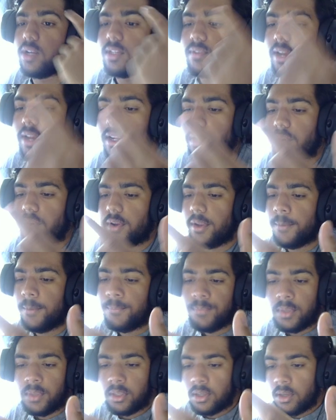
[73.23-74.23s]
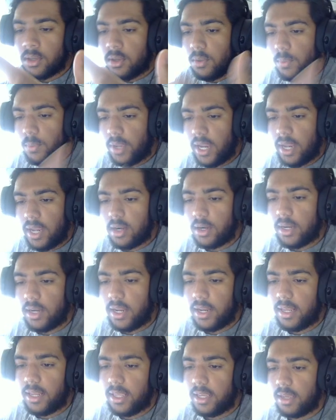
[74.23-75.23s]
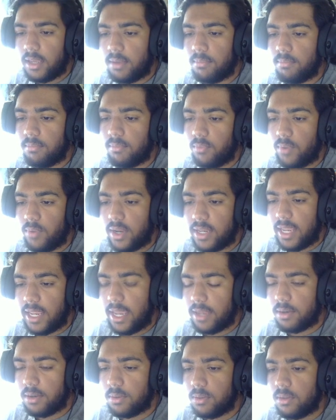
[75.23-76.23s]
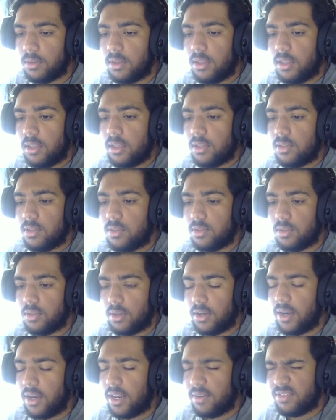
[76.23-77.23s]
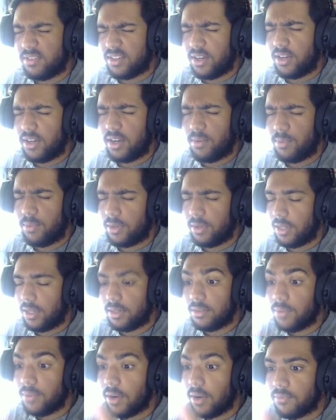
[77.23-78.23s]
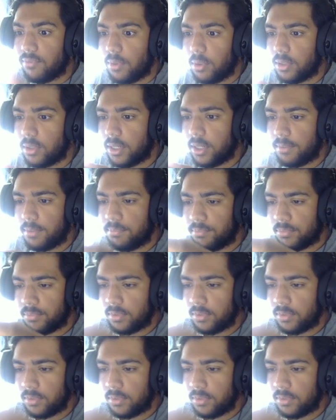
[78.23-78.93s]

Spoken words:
Factory. We had our 9 a.m. red candle. Not red candle, red folder.